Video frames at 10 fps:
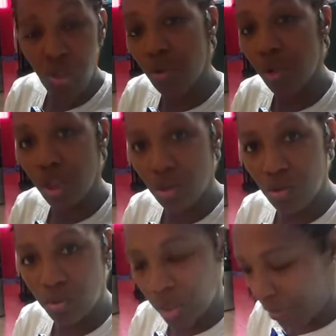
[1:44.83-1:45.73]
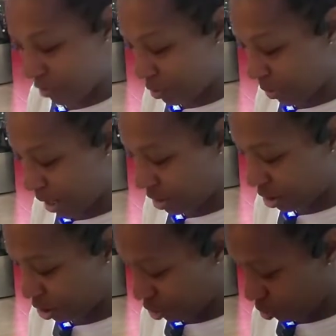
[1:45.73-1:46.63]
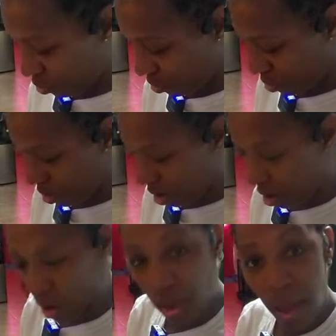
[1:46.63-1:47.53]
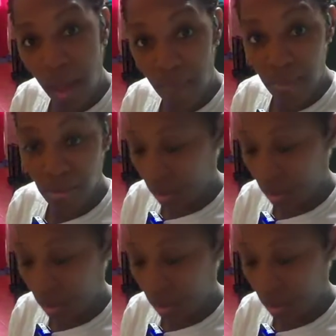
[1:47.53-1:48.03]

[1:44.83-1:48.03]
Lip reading: You can use whatever spices you happen to